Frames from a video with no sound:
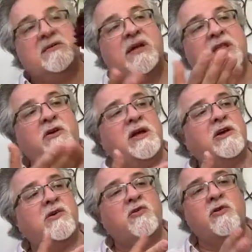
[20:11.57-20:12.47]
I know
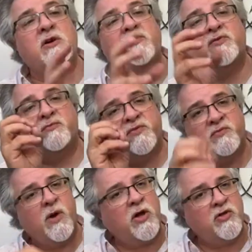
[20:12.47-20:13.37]
Erica grows some
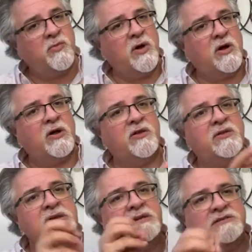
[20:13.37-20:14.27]
smaller
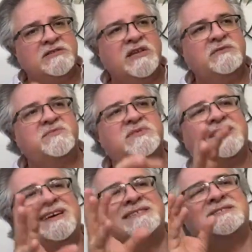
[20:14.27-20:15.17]
ball shape
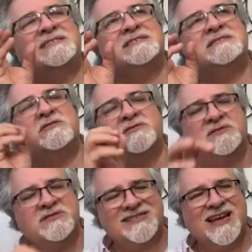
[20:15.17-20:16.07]
sizes or
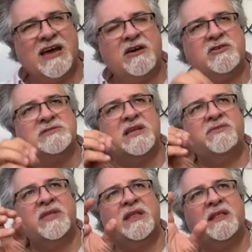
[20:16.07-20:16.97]
styles,
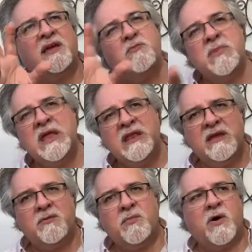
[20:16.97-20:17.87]
and then like a
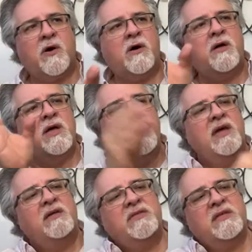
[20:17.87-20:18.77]
medium ball,
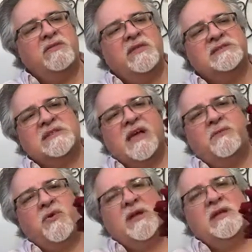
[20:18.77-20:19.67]
and then this
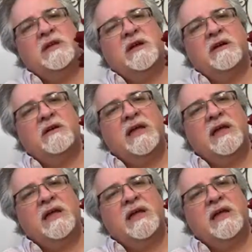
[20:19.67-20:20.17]
type right here.